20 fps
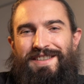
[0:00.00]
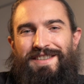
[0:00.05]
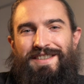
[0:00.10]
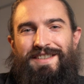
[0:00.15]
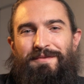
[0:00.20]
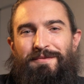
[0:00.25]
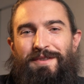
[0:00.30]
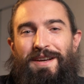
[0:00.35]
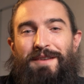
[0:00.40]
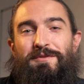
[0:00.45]

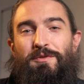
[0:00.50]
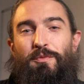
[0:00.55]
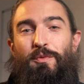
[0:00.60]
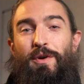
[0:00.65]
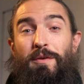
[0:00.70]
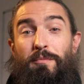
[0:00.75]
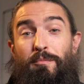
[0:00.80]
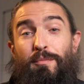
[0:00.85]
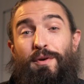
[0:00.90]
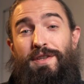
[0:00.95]
sometimes
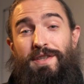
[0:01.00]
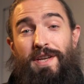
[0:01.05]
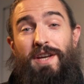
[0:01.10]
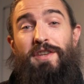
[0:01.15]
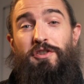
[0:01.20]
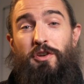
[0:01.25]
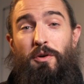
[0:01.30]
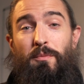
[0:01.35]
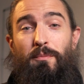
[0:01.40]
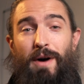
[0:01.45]
when
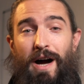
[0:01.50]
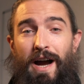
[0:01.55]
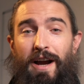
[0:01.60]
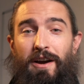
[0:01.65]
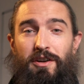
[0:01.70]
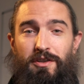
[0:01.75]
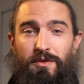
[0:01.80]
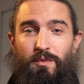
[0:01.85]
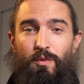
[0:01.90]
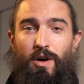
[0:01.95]
potential
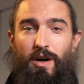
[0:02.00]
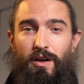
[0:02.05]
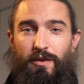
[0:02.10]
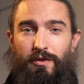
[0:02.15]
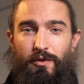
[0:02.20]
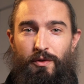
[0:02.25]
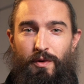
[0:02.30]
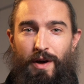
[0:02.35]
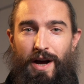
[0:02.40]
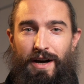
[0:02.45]
buyers walk
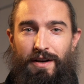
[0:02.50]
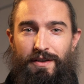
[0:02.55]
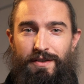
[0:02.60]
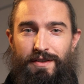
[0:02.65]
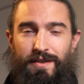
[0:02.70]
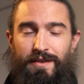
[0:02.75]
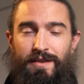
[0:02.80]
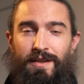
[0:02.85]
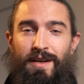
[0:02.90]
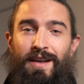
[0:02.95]
through
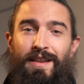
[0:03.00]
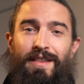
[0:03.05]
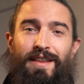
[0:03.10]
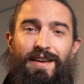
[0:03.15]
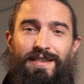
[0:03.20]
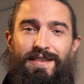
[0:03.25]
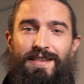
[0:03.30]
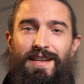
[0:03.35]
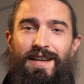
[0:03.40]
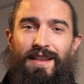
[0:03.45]
houses,
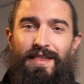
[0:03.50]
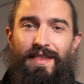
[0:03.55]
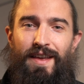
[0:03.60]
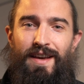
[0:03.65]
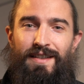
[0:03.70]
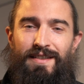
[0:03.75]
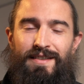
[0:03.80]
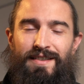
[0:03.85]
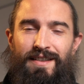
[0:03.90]
they say things